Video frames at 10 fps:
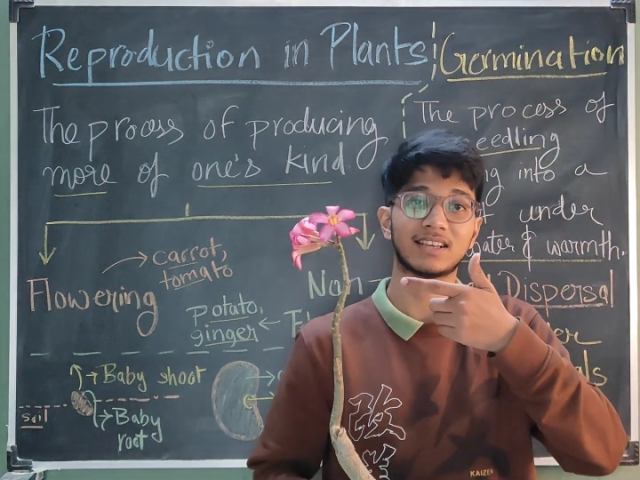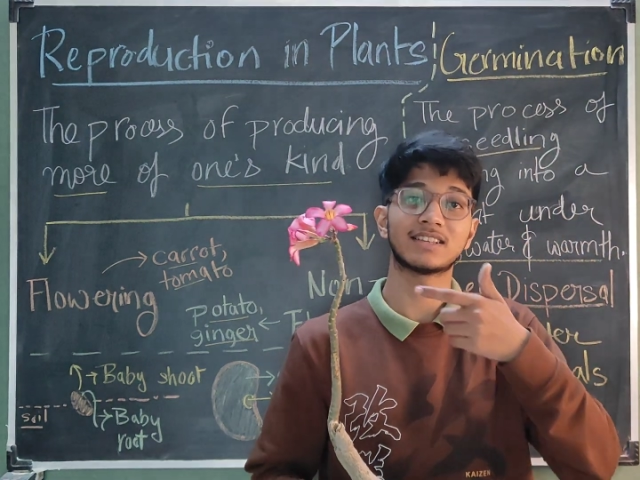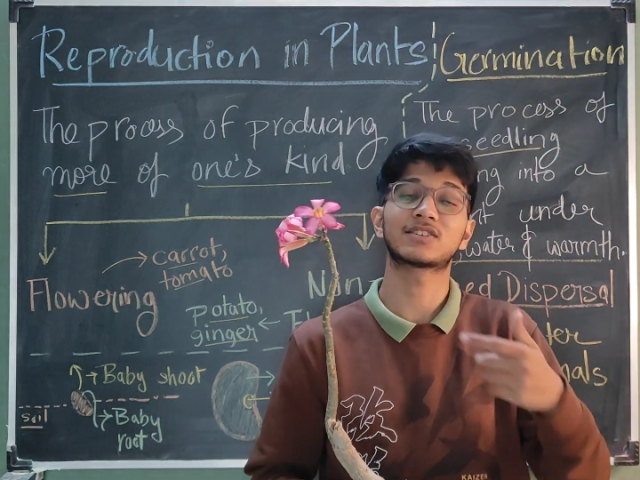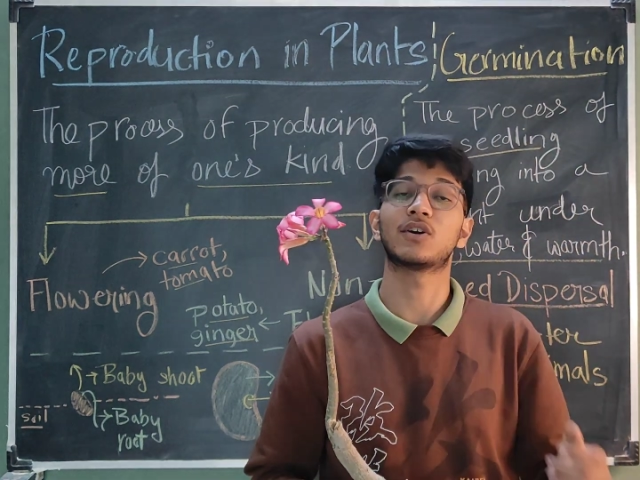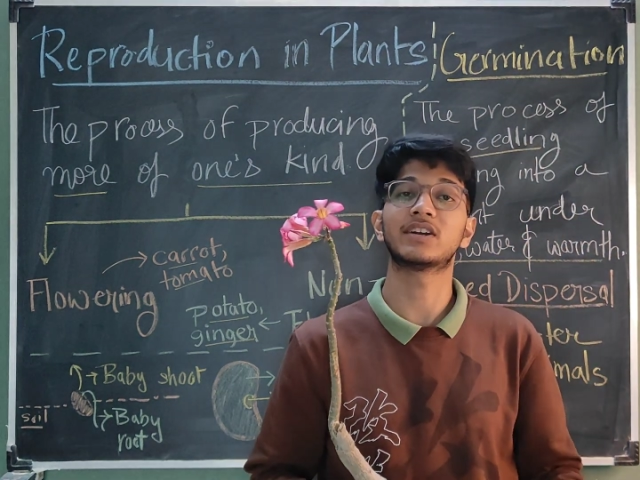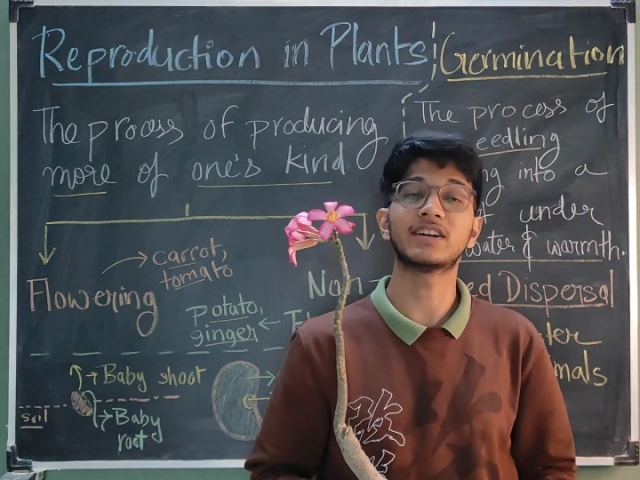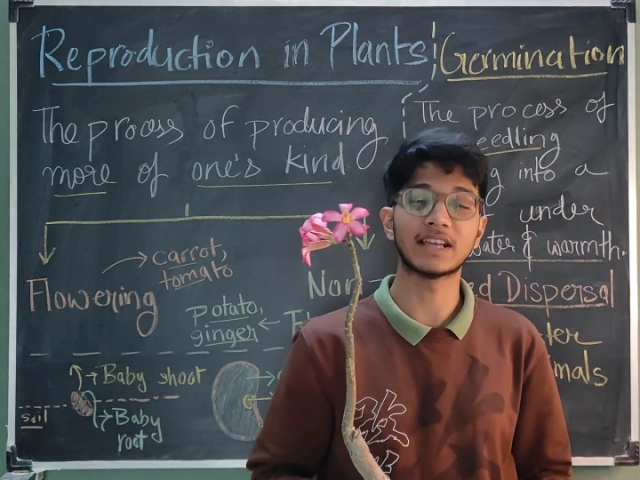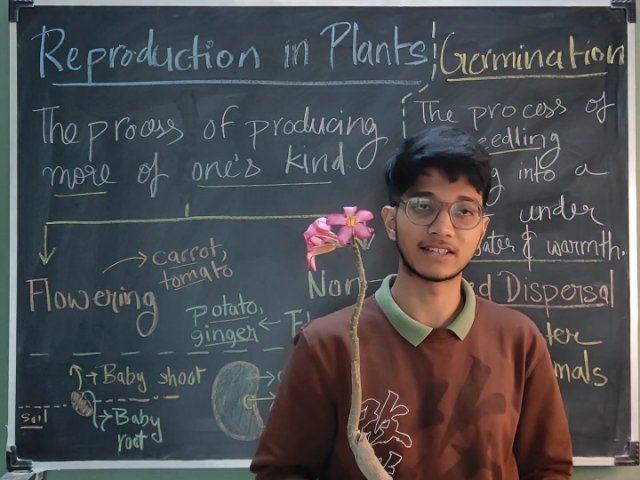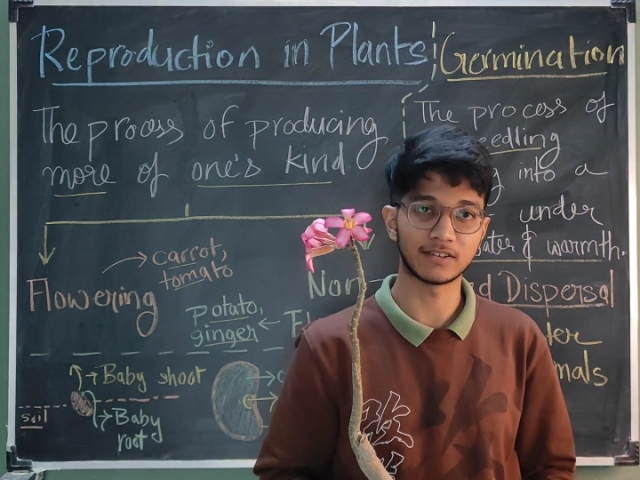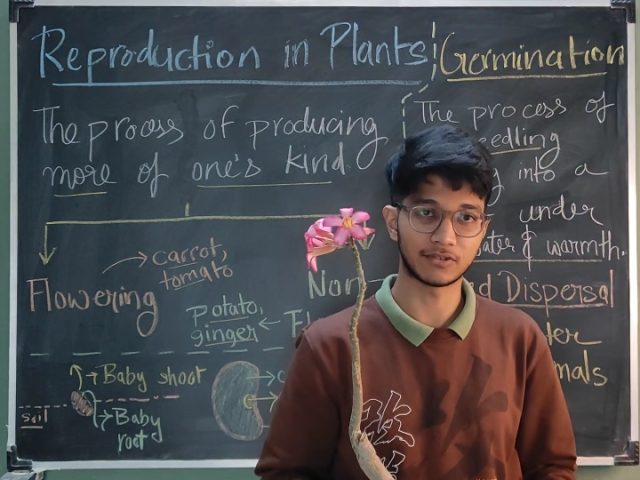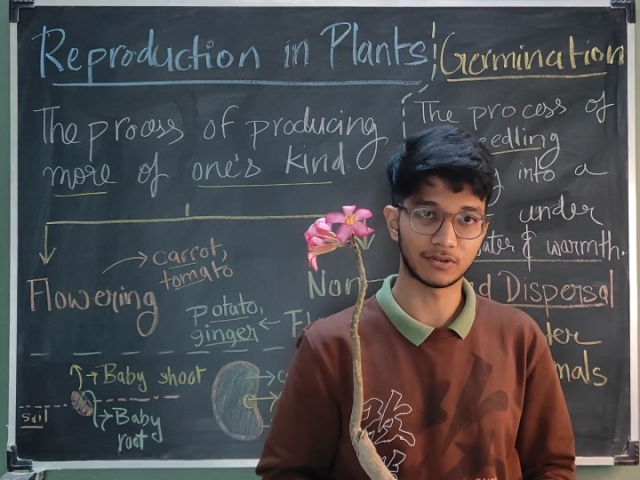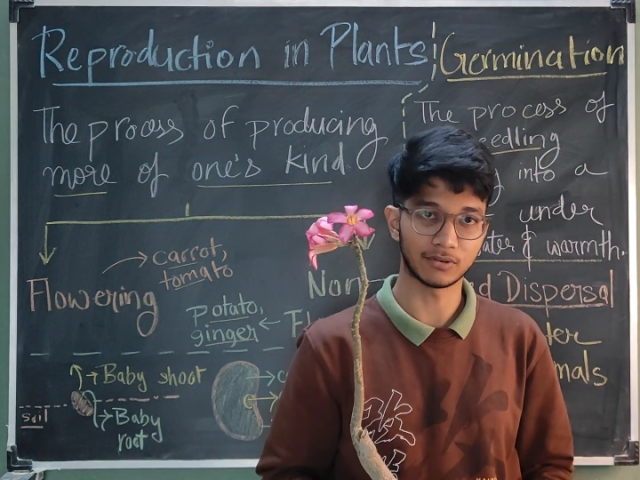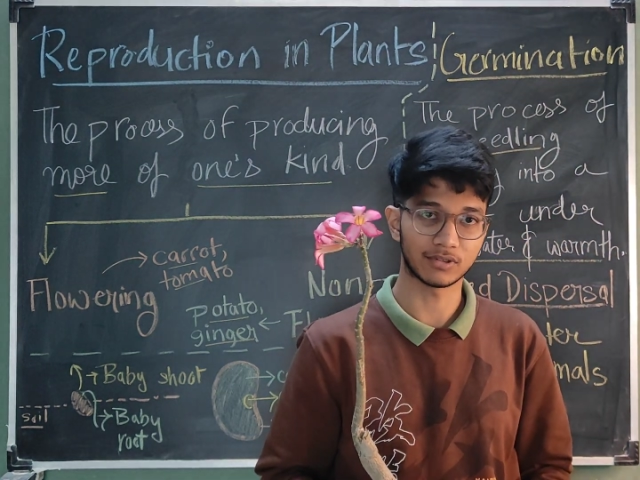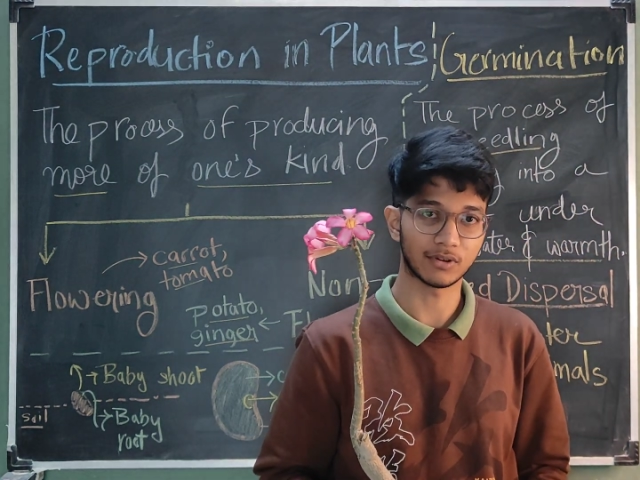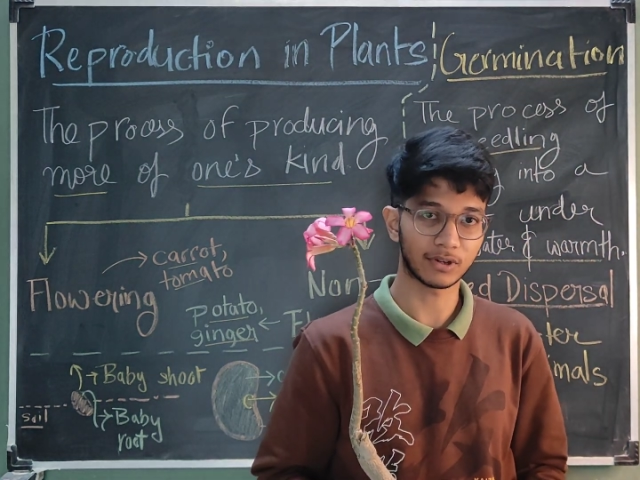is called a desert
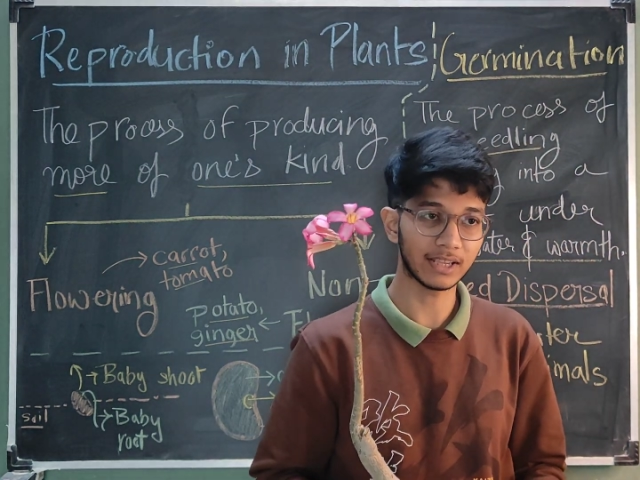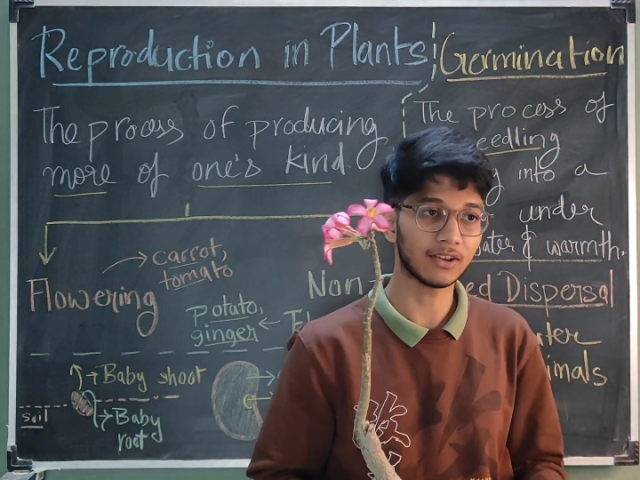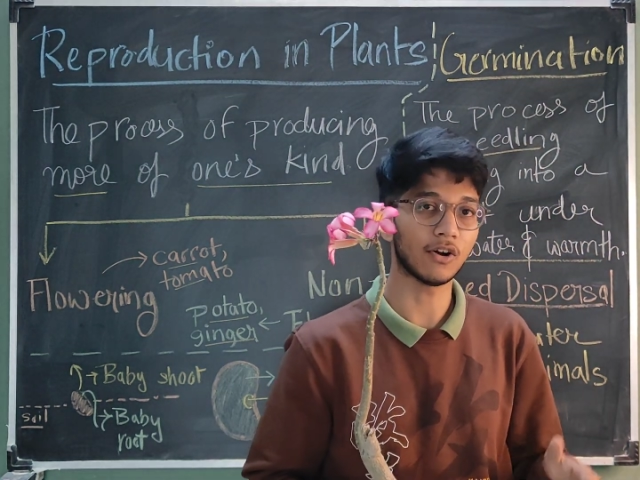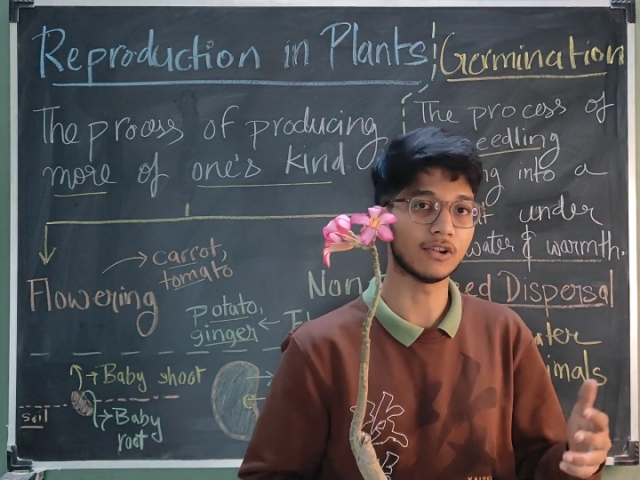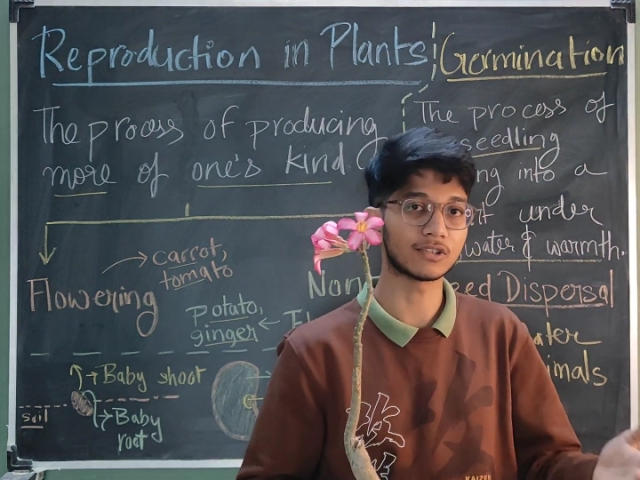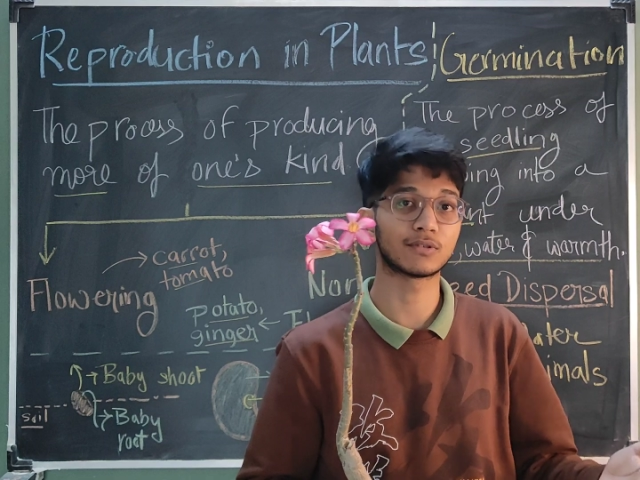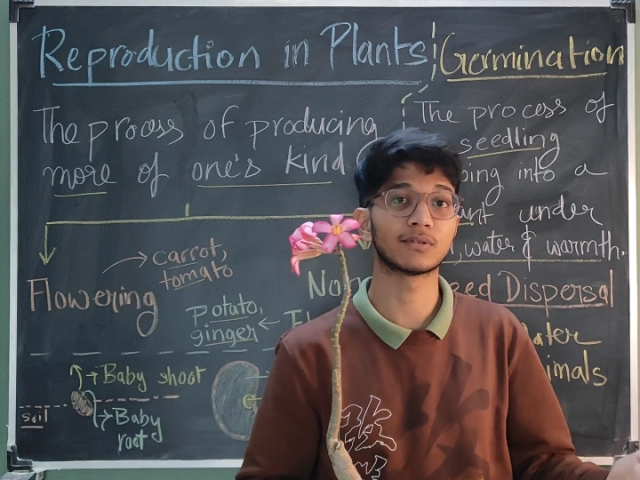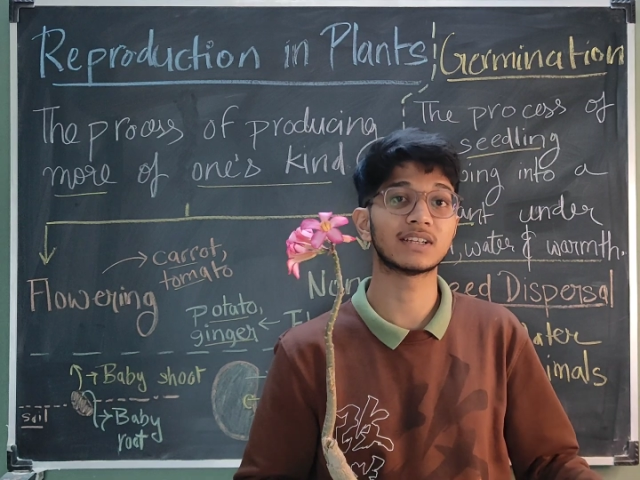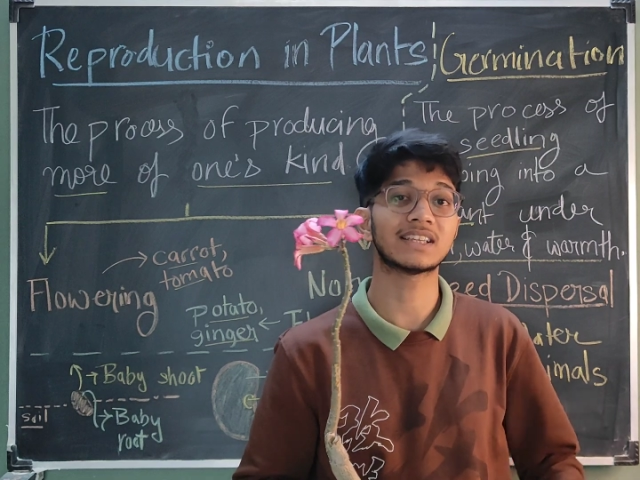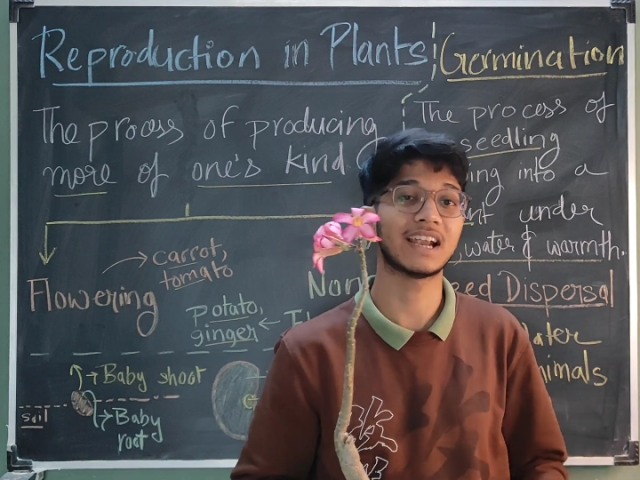rose, okay, also known as